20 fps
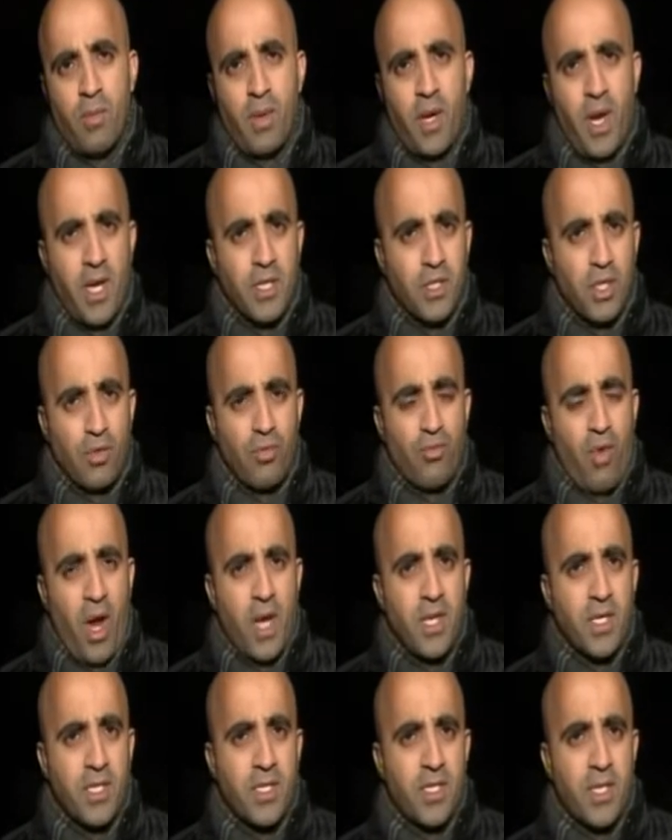And as you
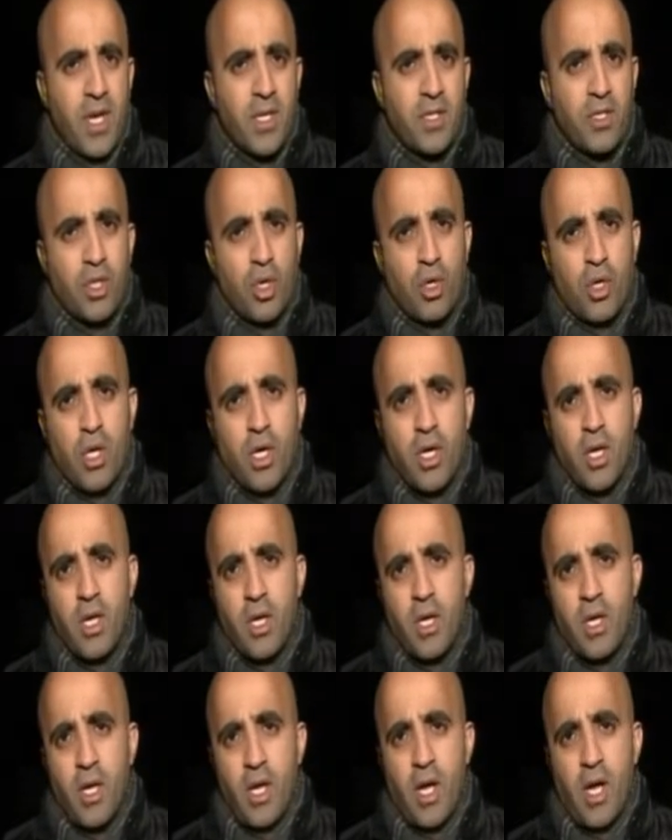rightly said, Chucker,
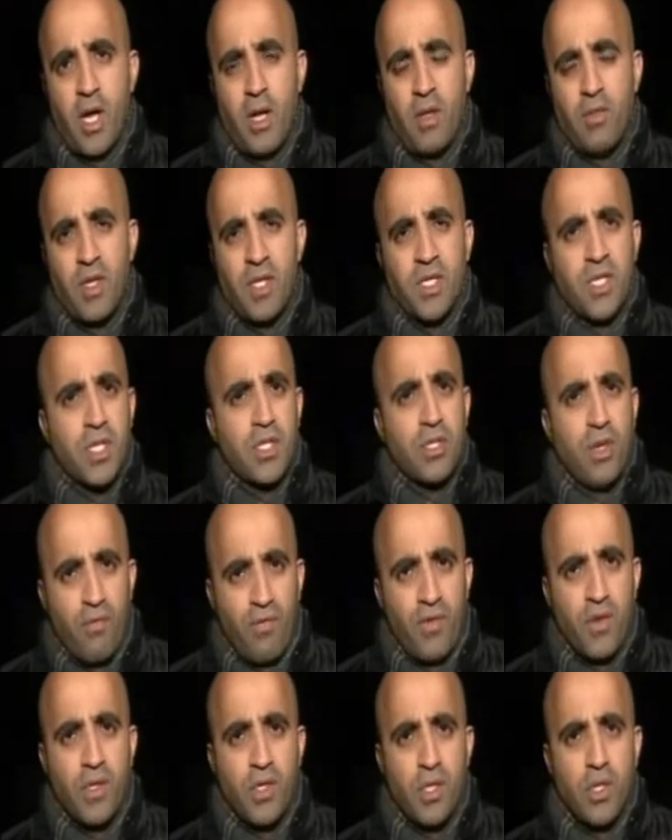this has
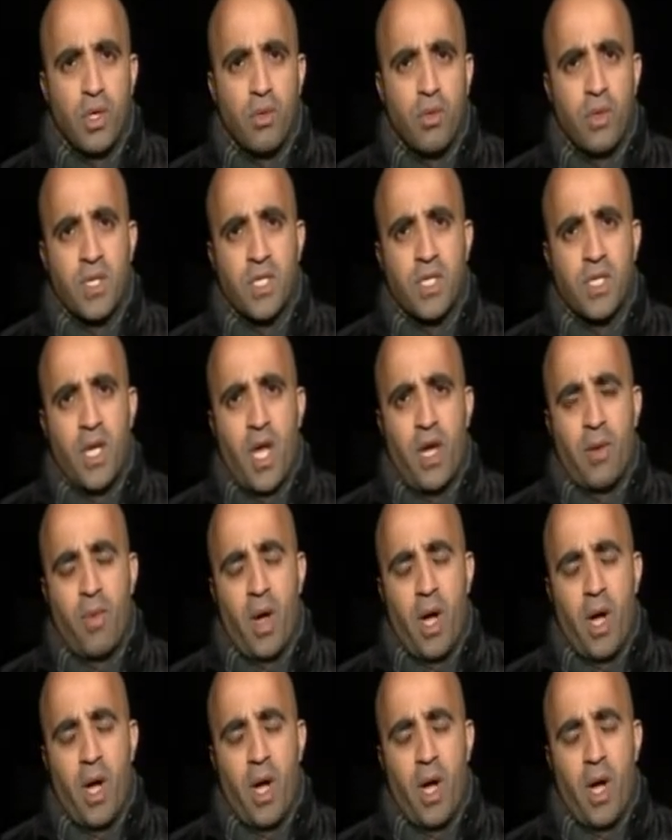nothing to do with Islam.